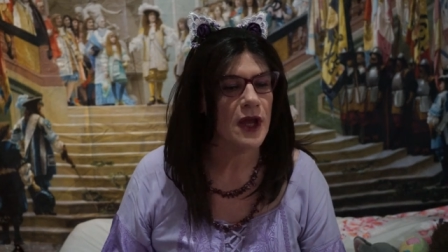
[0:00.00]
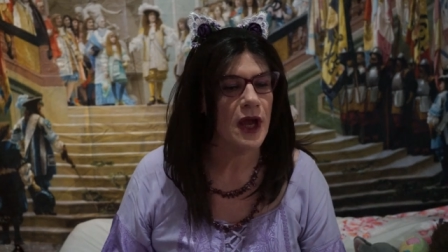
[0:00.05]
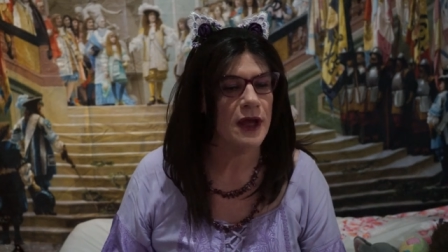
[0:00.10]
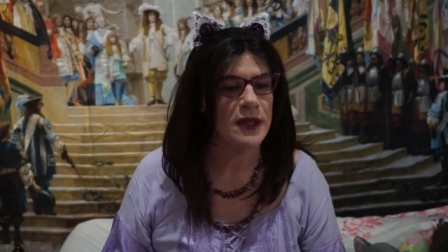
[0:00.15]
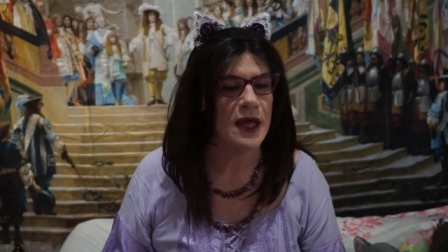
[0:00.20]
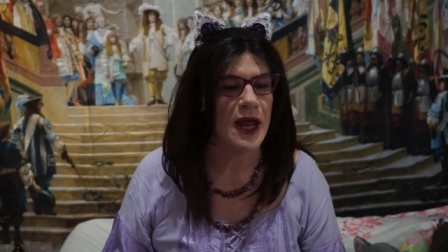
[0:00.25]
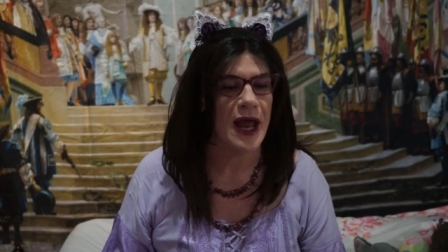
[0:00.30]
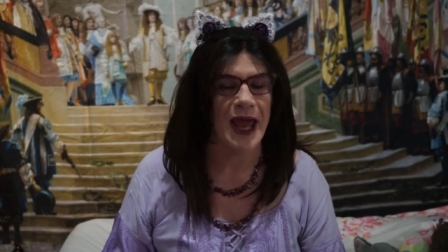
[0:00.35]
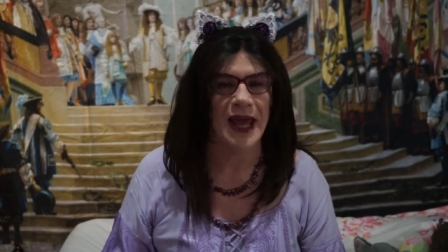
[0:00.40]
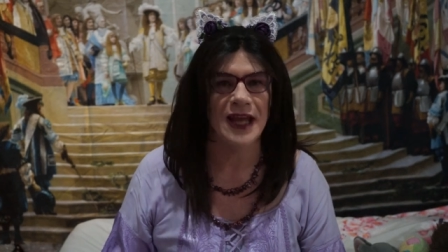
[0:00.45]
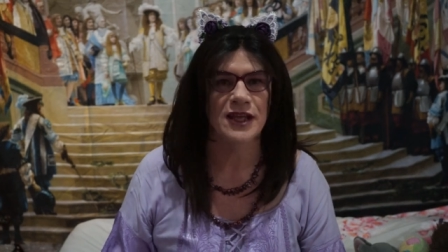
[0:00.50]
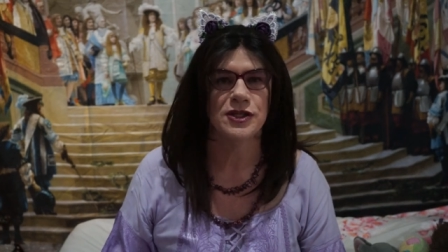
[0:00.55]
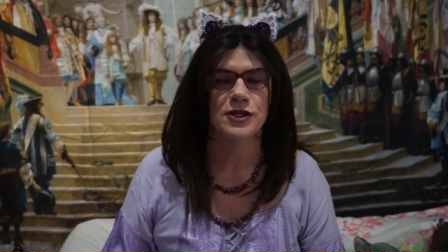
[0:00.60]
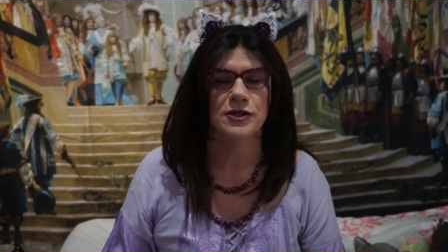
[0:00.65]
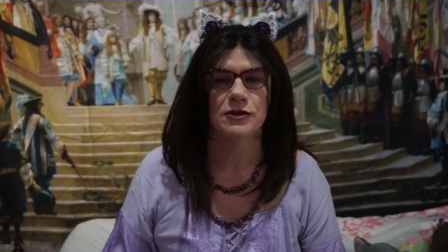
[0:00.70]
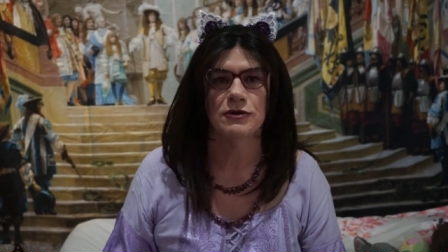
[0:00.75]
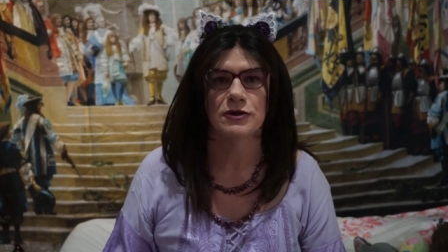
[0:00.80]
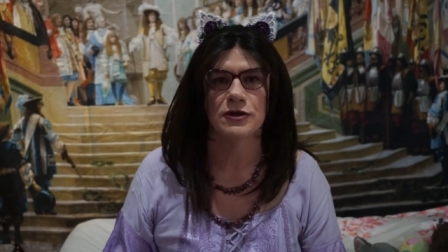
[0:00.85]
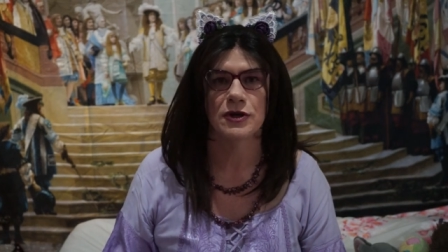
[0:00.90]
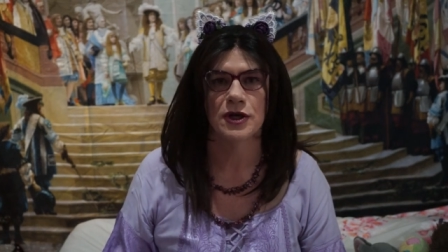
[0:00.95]
and that adds
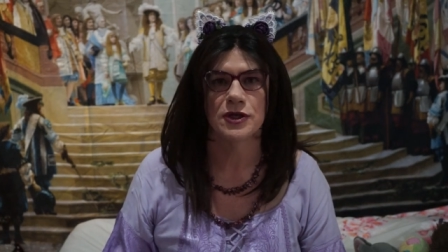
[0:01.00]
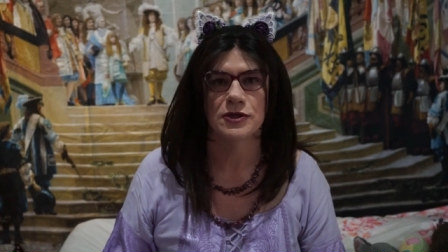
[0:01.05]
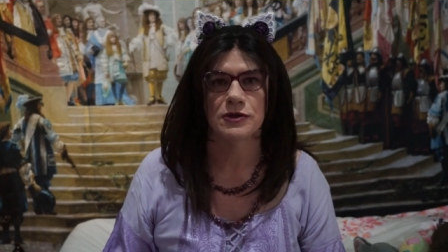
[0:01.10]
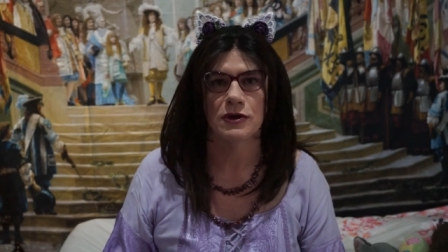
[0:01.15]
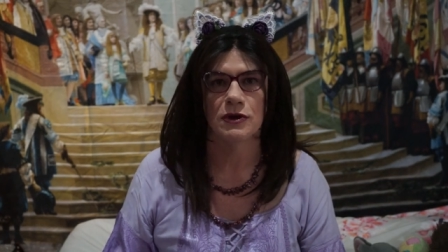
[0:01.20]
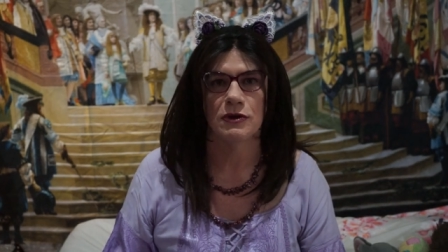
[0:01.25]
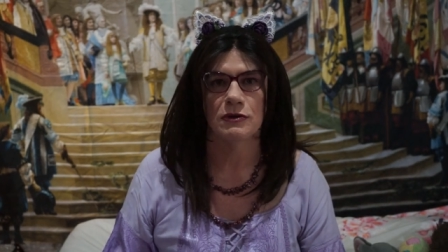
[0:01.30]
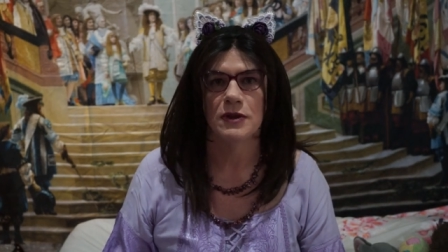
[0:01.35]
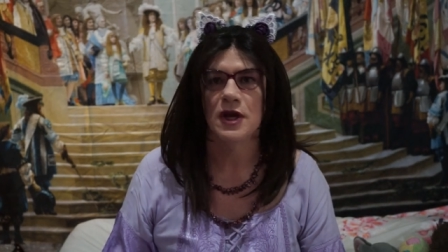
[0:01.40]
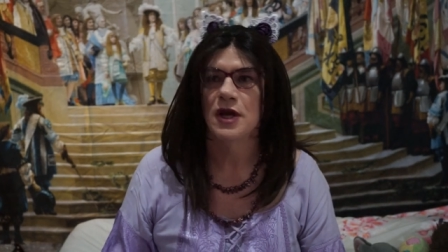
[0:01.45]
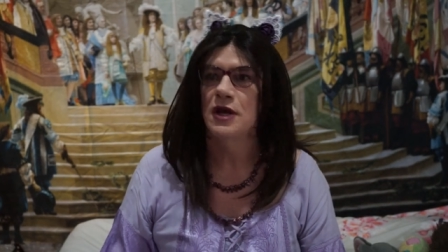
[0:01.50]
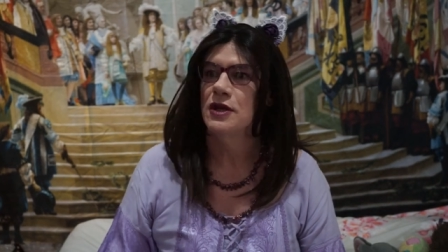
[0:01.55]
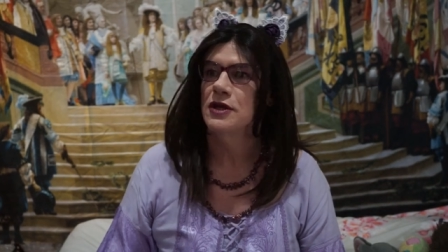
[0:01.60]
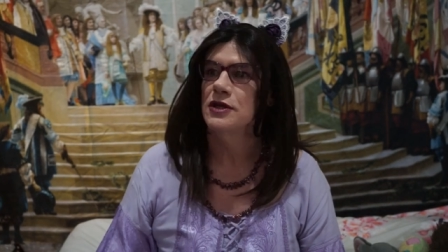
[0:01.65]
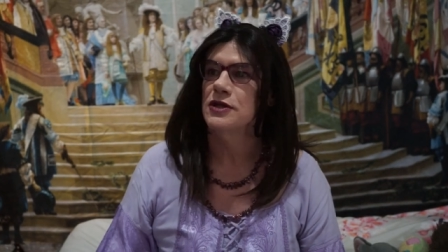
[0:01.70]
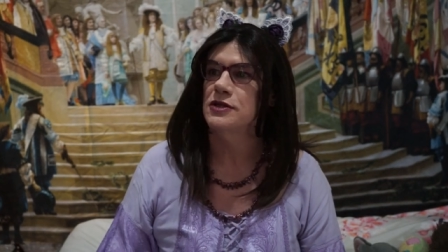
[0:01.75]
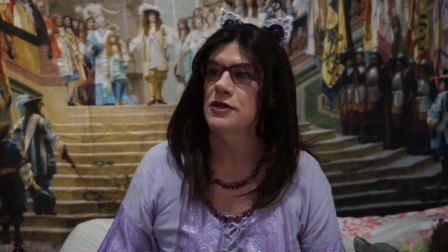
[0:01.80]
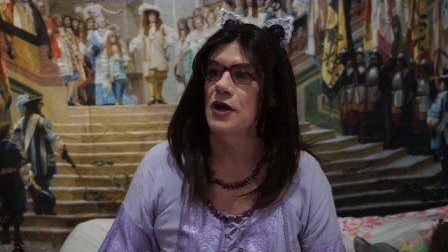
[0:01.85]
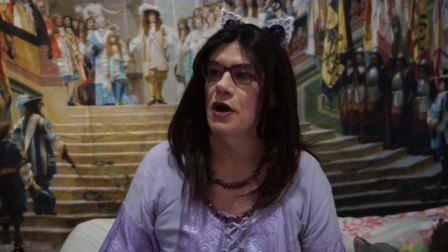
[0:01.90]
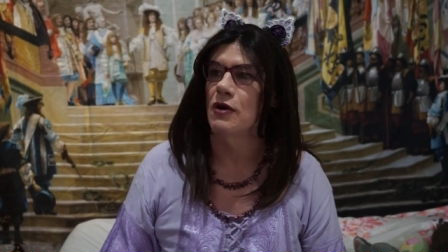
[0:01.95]
to your dice roll.
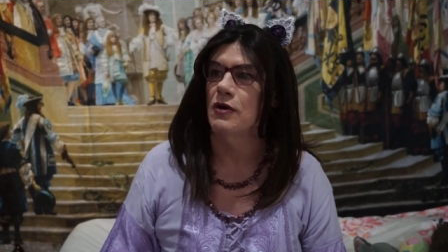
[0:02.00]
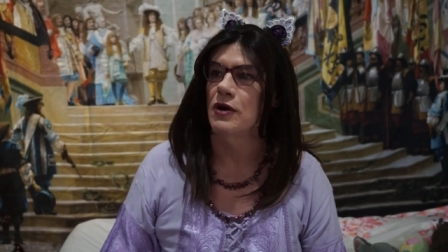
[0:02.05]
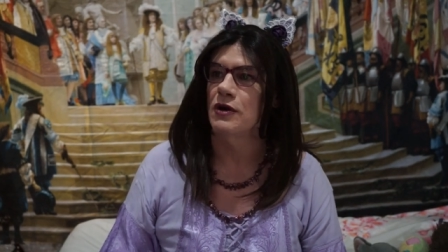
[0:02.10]
So